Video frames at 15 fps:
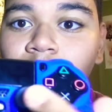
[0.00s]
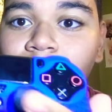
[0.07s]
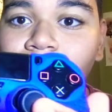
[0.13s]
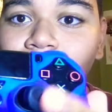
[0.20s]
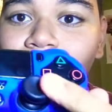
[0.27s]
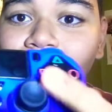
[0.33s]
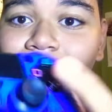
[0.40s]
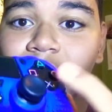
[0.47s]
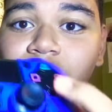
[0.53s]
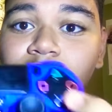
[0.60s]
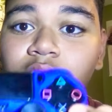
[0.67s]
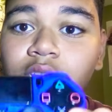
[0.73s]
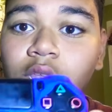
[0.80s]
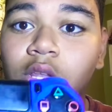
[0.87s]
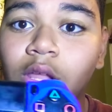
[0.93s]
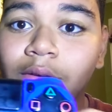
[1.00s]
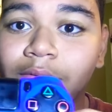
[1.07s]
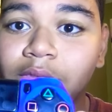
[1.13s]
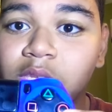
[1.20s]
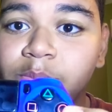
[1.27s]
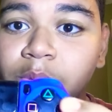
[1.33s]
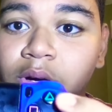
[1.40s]
Now, I actually love
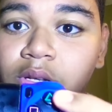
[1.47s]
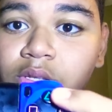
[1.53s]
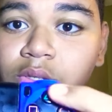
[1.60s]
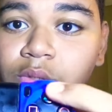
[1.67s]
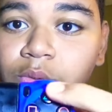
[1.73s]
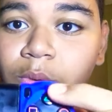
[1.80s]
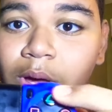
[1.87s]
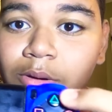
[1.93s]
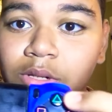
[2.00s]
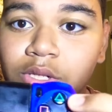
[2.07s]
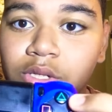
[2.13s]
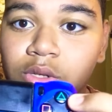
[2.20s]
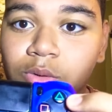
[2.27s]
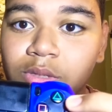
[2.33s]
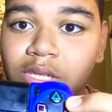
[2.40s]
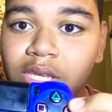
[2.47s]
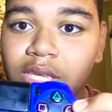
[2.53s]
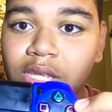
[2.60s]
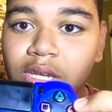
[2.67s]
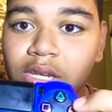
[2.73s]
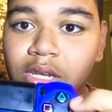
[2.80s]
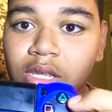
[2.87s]
this part too, how it just goes
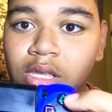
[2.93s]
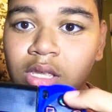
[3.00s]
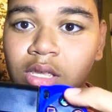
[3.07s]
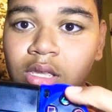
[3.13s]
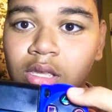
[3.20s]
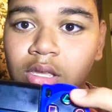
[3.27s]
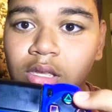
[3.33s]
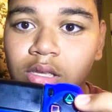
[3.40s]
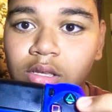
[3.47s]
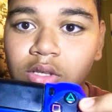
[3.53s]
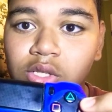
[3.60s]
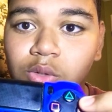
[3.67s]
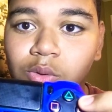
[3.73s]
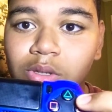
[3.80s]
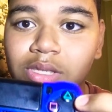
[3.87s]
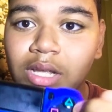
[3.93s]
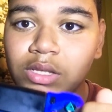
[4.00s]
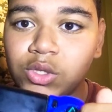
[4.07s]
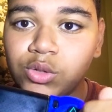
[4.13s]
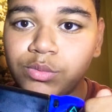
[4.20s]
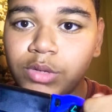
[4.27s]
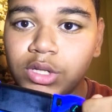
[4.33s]
in, so it's not
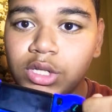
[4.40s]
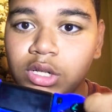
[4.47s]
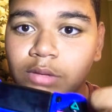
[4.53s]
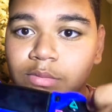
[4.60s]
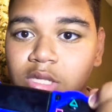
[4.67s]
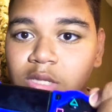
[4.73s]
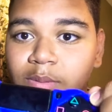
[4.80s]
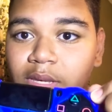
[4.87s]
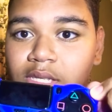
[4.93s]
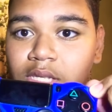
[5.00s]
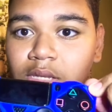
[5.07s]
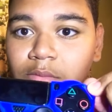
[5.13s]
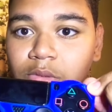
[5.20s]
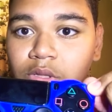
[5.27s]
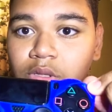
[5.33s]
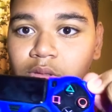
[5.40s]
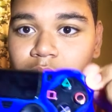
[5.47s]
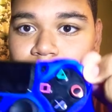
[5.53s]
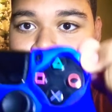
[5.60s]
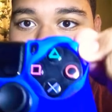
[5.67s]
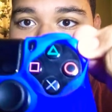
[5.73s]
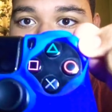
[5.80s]
too much spacing
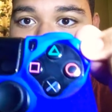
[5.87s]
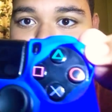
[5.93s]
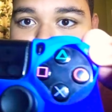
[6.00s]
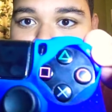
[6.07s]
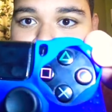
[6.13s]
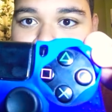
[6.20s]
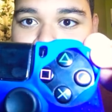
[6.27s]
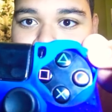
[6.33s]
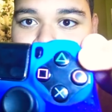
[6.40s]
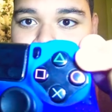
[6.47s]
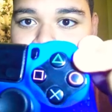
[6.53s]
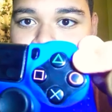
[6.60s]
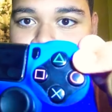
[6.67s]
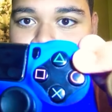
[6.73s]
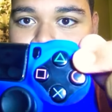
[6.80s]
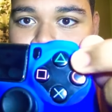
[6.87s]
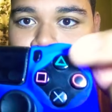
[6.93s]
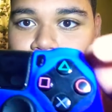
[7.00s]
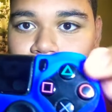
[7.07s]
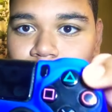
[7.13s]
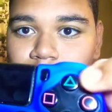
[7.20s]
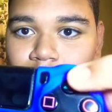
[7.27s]
between it.
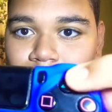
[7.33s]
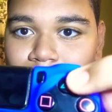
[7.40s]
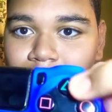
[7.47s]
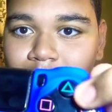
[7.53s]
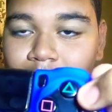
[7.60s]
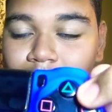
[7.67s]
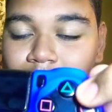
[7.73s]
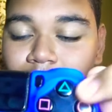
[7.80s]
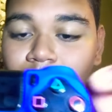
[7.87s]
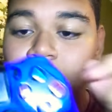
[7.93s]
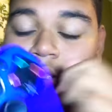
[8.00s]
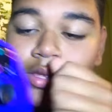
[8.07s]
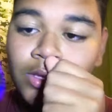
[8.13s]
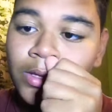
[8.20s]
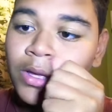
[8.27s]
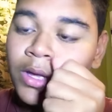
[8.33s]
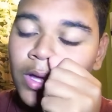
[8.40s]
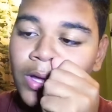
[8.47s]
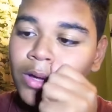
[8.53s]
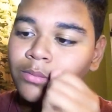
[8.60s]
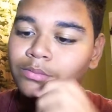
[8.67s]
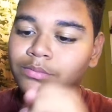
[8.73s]
I like that.
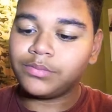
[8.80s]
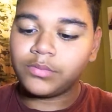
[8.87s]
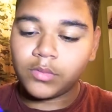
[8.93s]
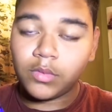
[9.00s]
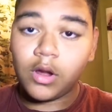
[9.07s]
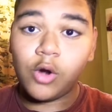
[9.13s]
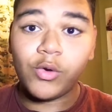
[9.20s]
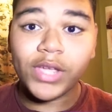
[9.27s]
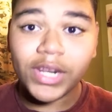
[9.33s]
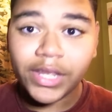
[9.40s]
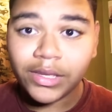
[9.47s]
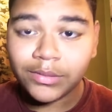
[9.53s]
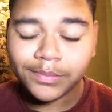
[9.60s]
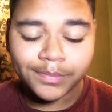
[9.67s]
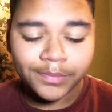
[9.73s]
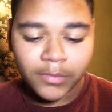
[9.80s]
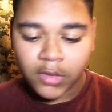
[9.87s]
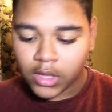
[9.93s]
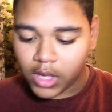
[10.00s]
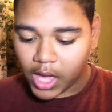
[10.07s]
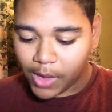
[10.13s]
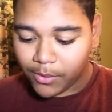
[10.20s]
A rating,
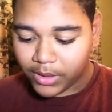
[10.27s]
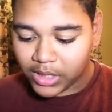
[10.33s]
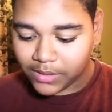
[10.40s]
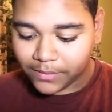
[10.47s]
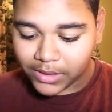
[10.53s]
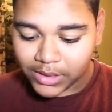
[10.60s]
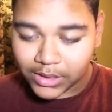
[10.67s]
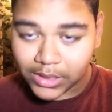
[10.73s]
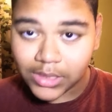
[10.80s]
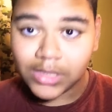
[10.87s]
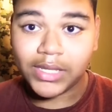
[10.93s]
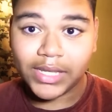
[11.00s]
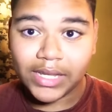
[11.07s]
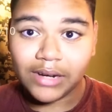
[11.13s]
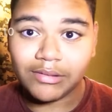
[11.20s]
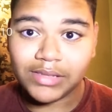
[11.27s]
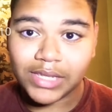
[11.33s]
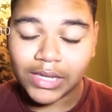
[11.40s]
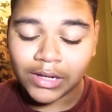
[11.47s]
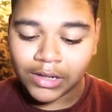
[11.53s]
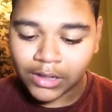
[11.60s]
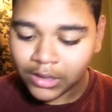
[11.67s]
I would give this 9 out of
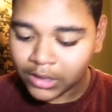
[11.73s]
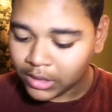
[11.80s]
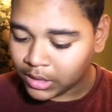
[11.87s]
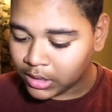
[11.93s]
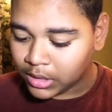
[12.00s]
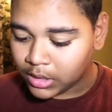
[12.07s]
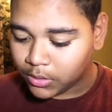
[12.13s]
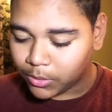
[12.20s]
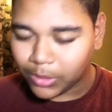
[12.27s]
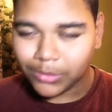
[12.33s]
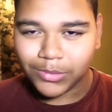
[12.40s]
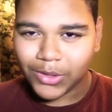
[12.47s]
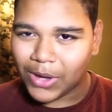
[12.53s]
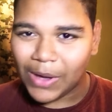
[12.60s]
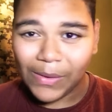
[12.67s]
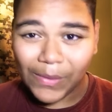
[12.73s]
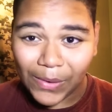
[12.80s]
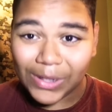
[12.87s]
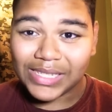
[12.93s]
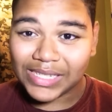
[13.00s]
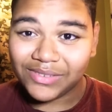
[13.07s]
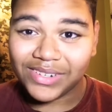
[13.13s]
10. Well, no, I would
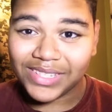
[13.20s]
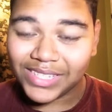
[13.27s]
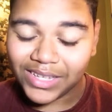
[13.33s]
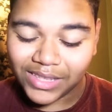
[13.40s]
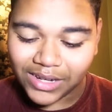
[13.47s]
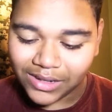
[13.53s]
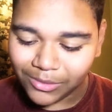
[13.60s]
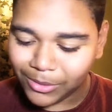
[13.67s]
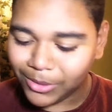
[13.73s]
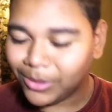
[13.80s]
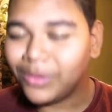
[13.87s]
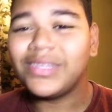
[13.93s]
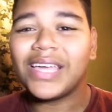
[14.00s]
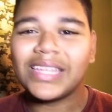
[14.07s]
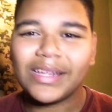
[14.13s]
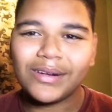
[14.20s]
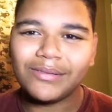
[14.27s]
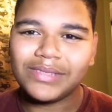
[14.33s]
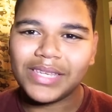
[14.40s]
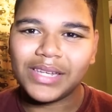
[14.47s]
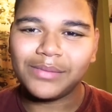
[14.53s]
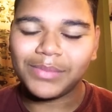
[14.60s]
honestly give it a 9 out
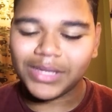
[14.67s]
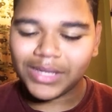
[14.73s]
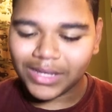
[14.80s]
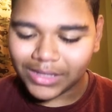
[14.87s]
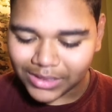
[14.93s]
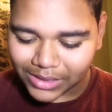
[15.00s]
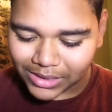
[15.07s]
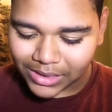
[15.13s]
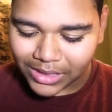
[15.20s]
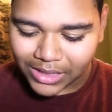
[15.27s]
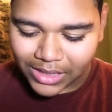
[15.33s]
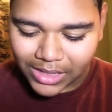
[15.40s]
of 10, because